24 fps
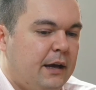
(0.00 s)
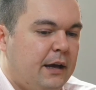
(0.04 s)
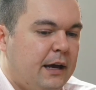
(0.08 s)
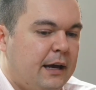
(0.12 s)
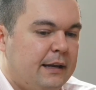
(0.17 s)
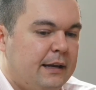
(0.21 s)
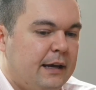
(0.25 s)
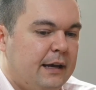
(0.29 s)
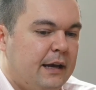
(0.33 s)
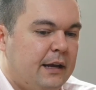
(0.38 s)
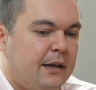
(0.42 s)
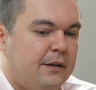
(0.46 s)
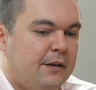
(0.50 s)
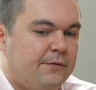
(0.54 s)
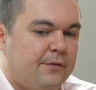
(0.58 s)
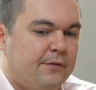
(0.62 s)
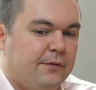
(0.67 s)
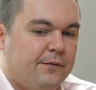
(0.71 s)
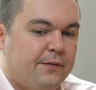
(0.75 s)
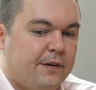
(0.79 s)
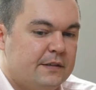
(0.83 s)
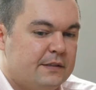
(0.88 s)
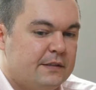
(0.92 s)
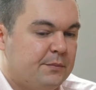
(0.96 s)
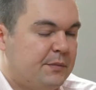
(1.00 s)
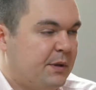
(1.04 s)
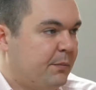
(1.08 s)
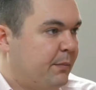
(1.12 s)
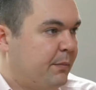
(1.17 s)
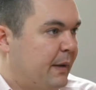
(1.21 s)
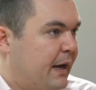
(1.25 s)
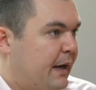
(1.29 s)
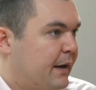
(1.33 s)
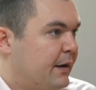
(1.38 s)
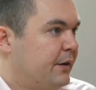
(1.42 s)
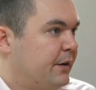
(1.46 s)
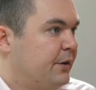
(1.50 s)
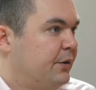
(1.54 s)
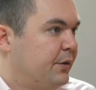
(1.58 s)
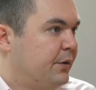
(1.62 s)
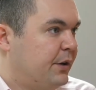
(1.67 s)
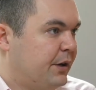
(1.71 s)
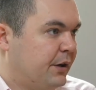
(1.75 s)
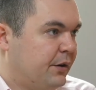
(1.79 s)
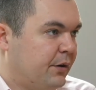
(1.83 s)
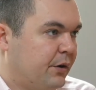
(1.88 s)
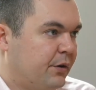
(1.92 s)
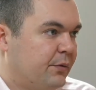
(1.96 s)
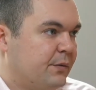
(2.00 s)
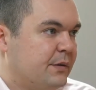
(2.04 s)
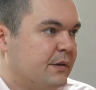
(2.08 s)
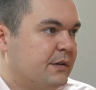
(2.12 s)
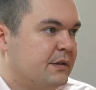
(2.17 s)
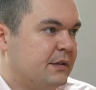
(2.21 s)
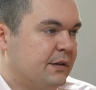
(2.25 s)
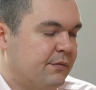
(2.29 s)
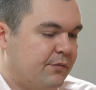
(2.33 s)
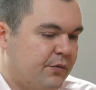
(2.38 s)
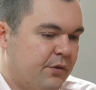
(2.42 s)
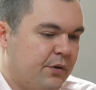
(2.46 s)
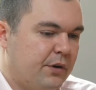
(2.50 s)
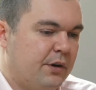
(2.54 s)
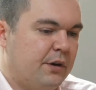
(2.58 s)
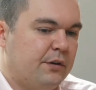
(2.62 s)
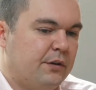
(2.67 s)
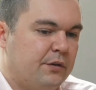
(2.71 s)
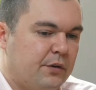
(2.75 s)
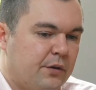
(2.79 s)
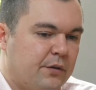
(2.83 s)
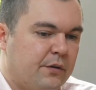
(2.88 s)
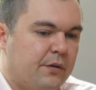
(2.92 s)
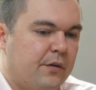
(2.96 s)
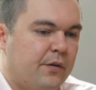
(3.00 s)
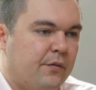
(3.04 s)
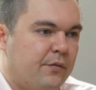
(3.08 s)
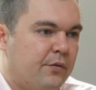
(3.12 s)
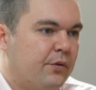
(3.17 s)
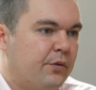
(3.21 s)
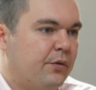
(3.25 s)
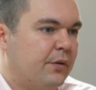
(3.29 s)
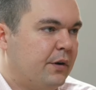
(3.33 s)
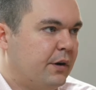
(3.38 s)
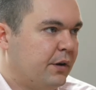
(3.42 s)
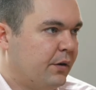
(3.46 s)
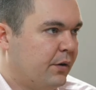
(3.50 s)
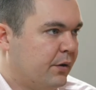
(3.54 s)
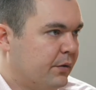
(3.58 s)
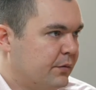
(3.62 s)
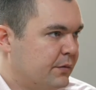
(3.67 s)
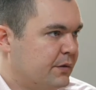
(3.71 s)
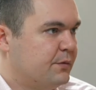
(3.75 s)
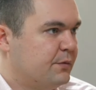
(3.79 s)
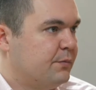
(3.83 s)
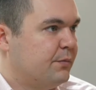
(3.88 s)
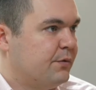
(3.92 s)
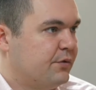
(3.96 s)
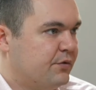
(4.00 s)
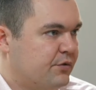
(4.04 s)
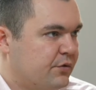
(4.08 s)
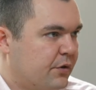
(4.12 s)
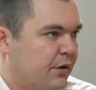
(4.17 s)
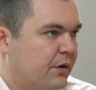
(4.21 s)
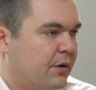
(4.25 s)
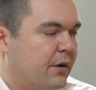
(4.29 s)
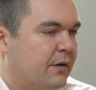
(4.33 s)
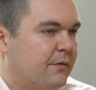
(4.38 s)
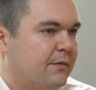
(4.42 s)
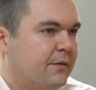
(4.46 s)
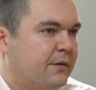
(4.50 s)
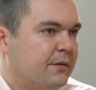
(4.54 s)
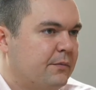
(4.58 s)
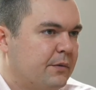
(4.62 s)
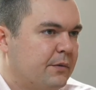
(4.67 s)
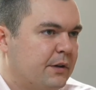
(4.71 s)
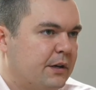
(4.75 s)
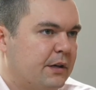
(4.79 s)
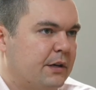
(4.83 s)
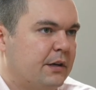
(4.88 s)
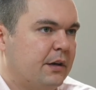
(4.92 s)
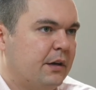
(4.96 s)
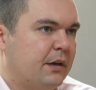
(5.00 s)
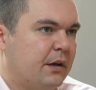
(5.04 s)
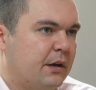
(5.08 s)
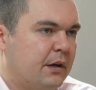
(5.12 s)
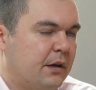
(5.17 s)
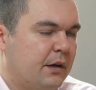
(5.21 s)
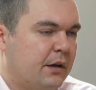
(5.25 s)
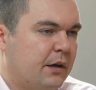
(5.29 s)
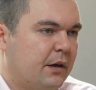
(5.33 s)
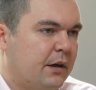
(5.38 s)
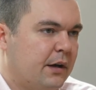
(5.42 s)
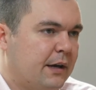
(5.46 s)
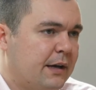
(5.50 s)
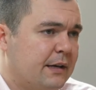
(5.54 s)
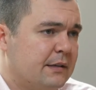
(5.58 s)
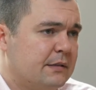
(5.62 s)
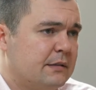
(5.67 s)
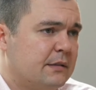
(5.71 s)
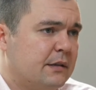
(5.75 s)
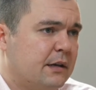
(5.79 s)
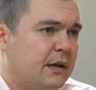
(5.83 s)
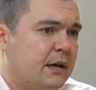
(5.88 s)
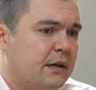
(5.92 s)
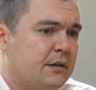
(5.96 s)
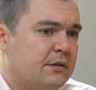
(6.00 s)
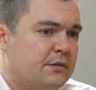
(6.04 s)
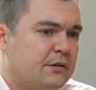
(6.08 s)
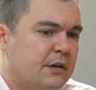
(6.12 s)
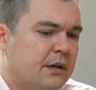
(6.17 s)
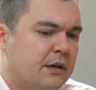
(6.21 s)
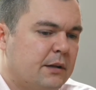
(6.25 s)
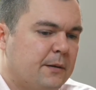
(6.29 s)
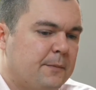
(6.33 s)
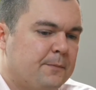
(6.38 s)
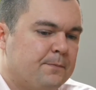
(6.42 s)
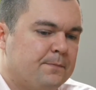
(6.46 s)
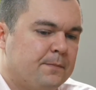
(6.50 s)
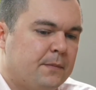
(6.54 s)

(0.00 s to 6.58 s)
And then if you find something better, you can always, if you're an attorney review, you can always withdraw your offer, uh, cancel the contract.